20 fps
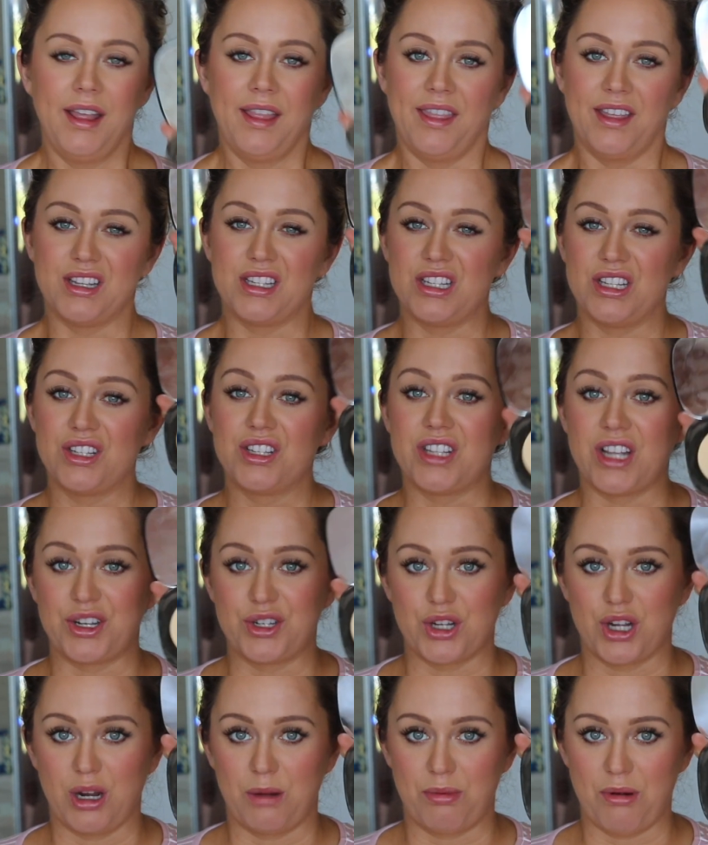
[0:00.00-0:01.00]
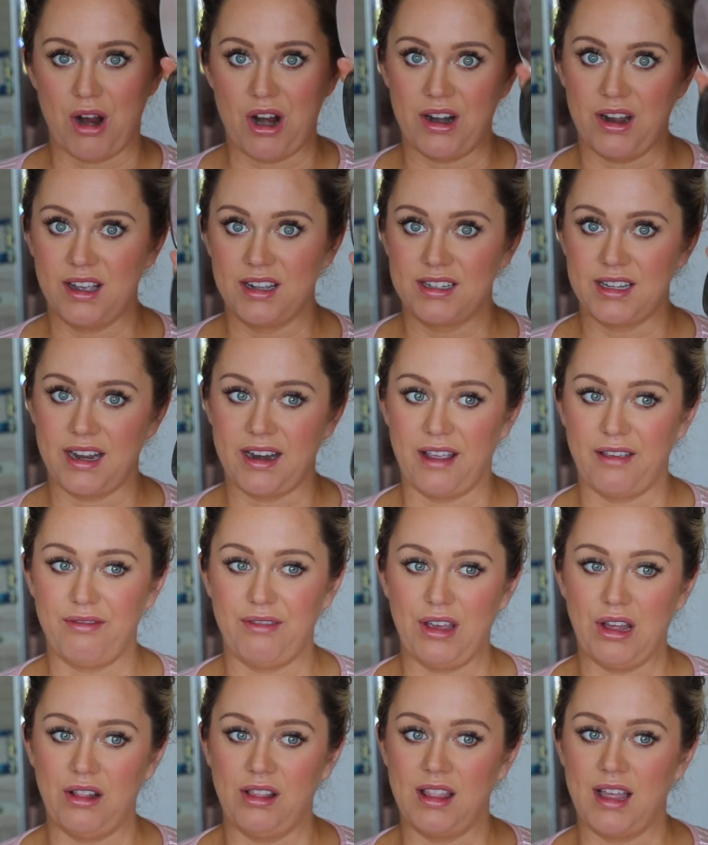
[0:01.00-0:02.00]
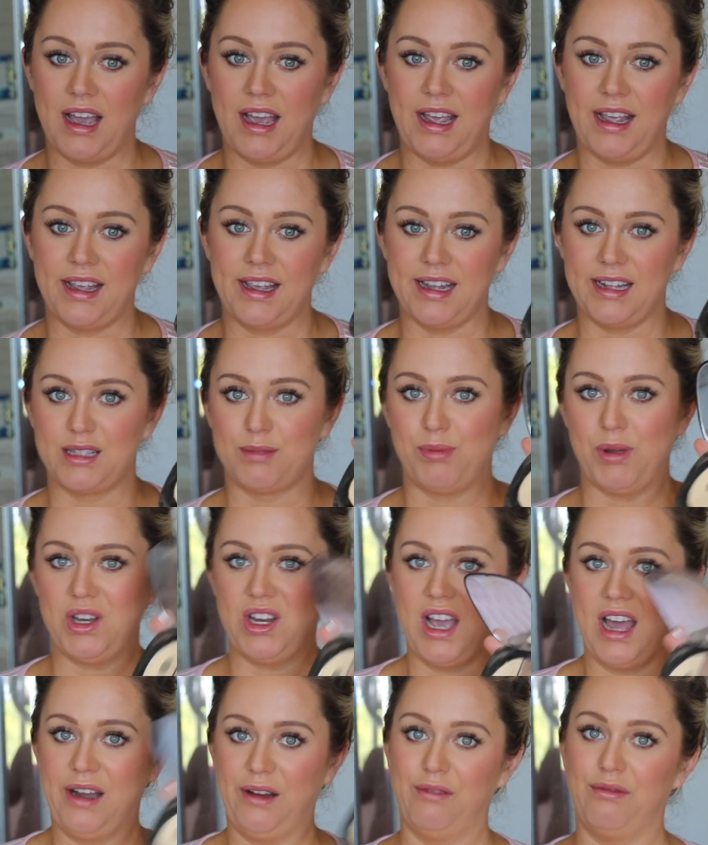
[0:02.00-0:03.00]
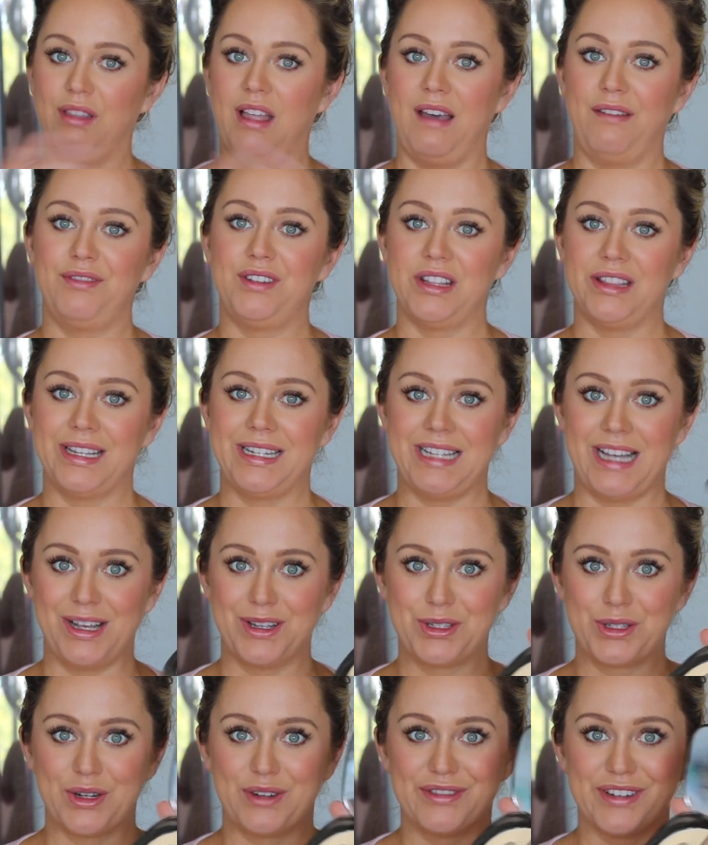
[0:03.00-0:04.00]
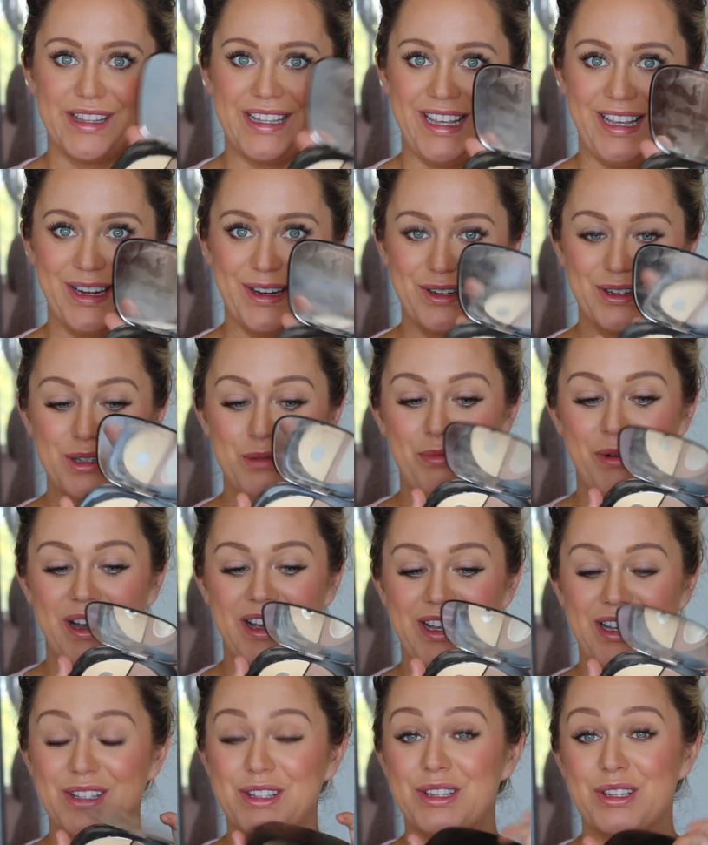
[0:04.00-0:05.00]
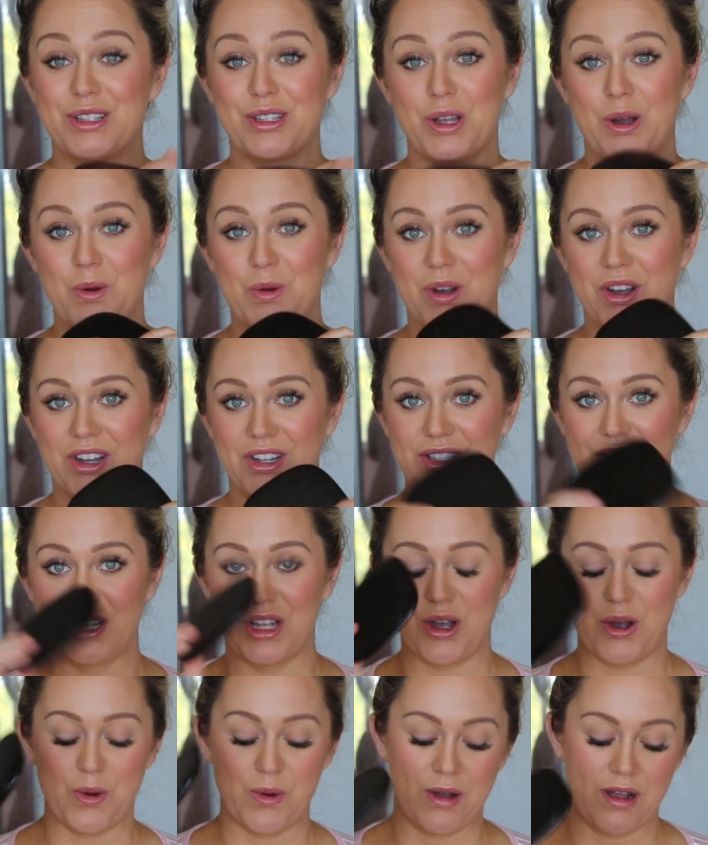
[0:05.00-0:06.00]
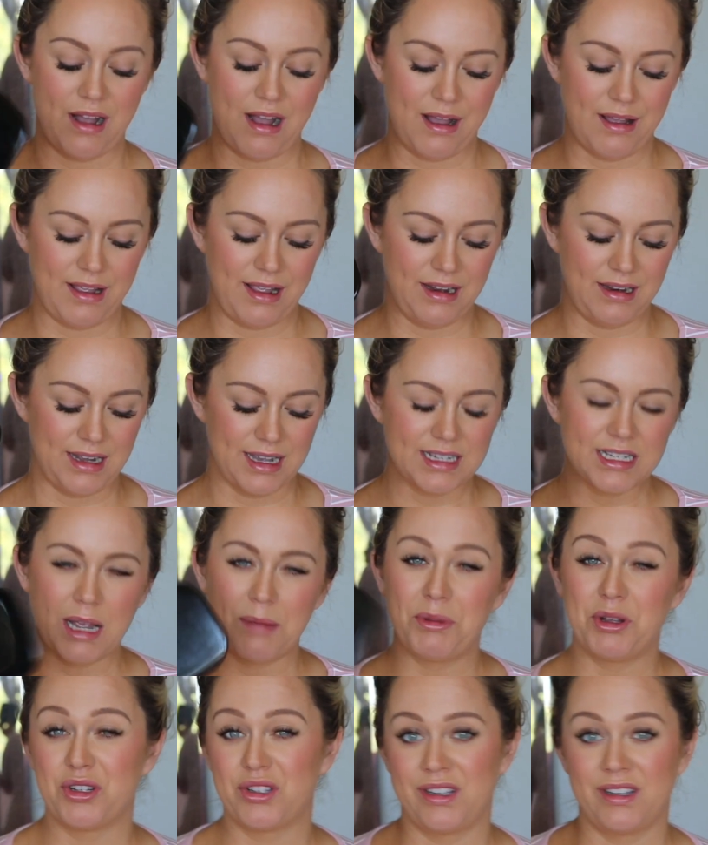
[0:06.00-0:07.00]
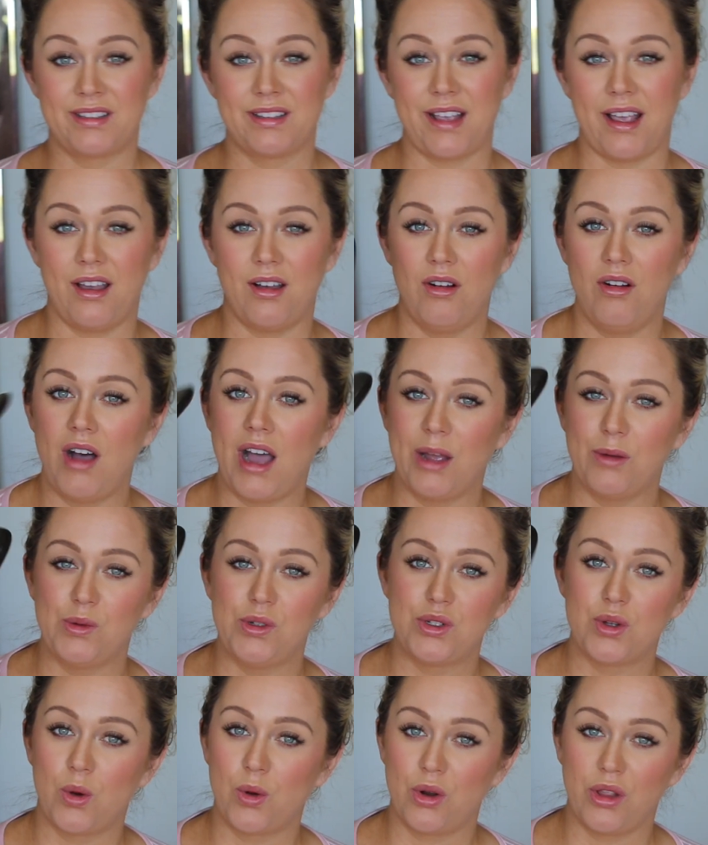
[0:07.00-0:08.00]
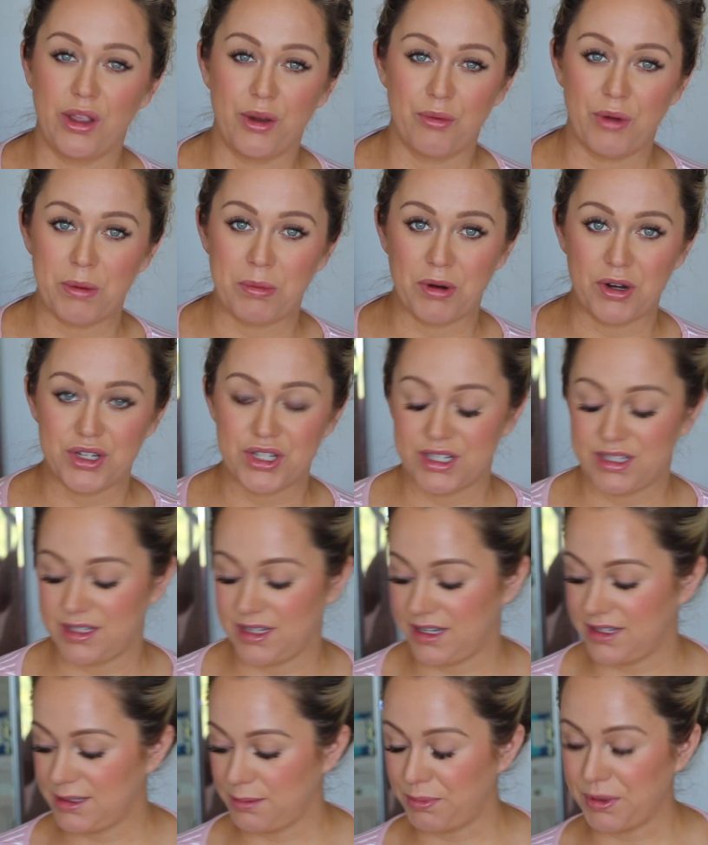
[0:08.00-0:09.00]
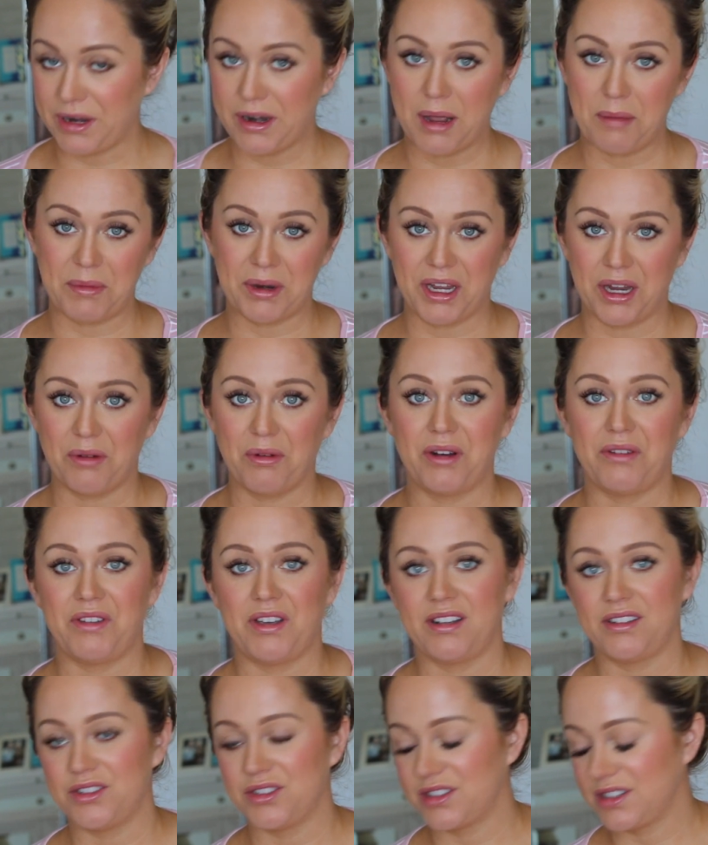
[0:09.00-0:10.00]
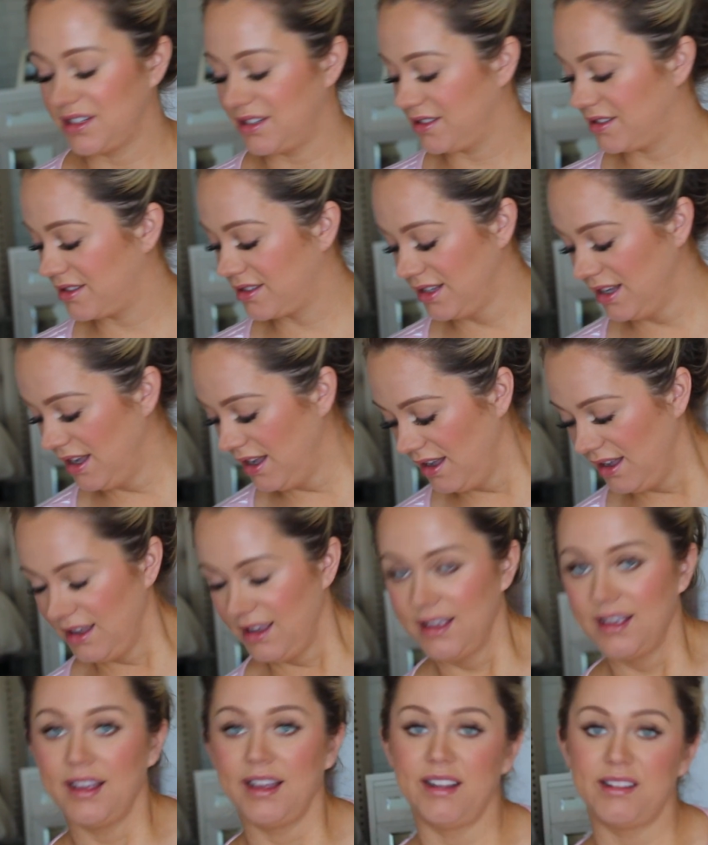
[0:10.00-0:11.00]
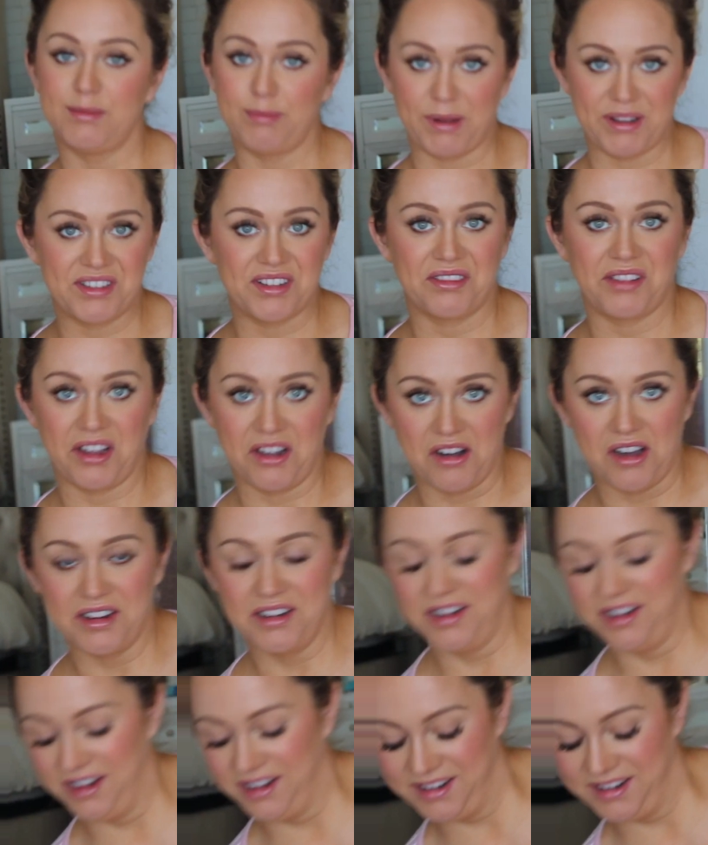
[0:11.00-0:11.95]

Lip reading: This is such a good product, and I feel like it's been kind of left in the dust over the years, but it's so good. So next time there's a sale, I would totally repurchase this, but I'm going to get rid of it just because it's basically gone.